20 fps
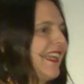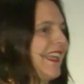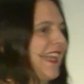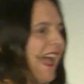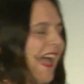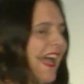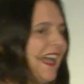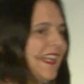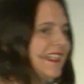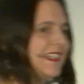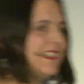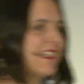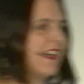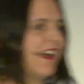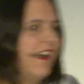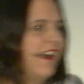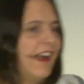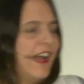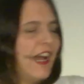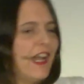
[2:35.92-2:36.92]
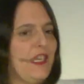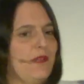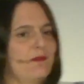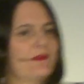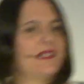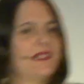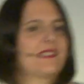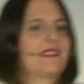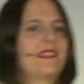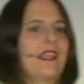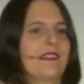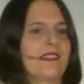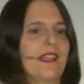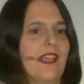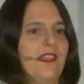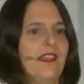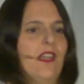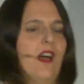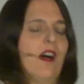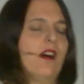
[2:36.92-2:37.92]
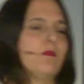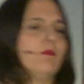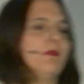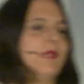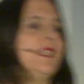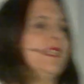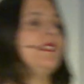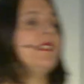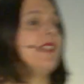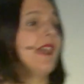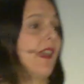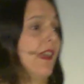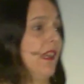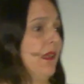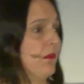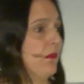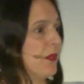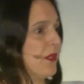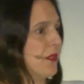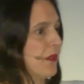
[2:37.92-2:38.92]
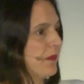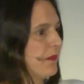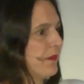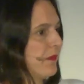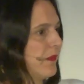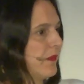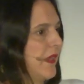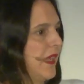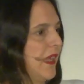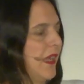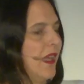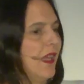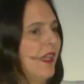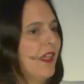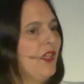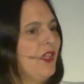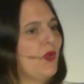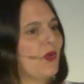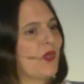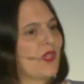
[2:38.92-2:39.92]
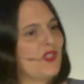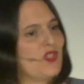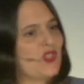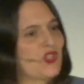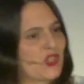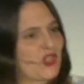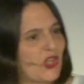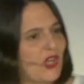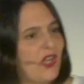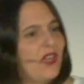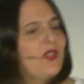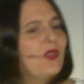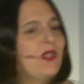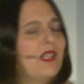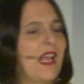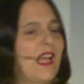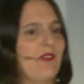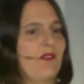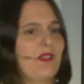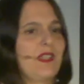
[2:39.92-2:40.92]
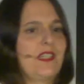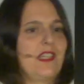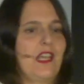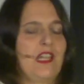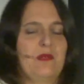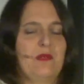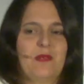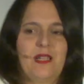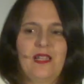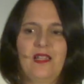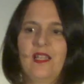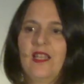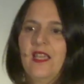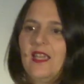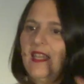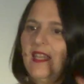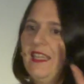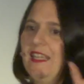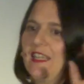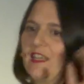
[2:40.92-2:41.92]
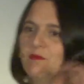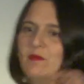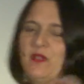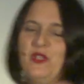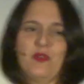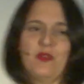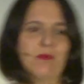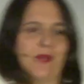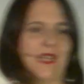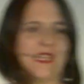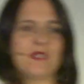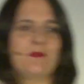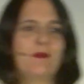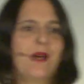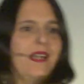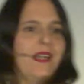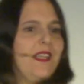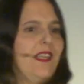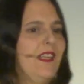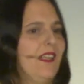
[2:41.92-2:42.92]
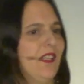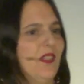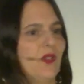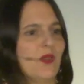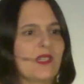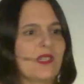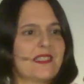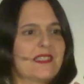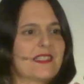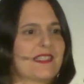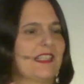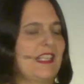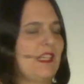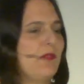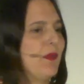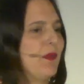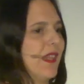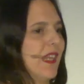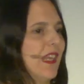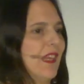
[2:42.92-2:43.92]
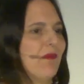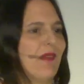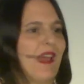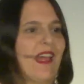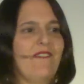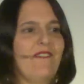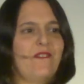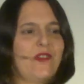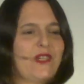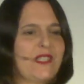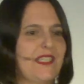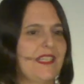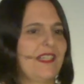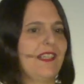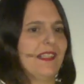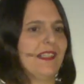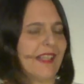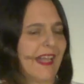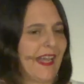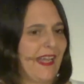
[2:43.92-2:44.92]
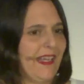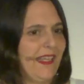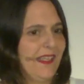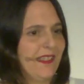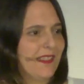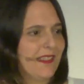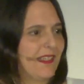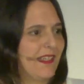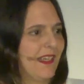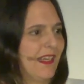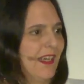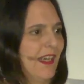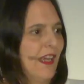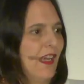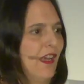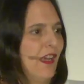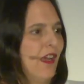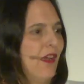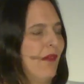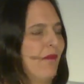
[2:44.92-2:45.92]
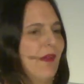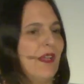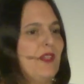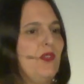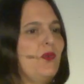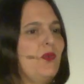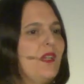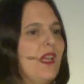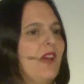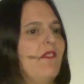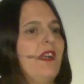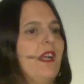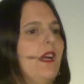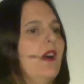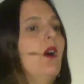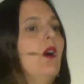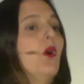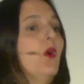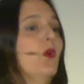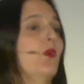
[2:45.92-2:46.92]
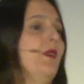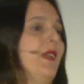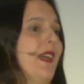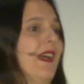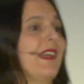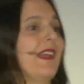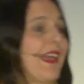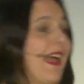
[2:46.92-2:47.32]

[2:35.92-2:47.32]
Cats are animals that cannot be tamed. You can share your life with an animal. It can be your best buddy. You can sleep with him every single night, but you never own a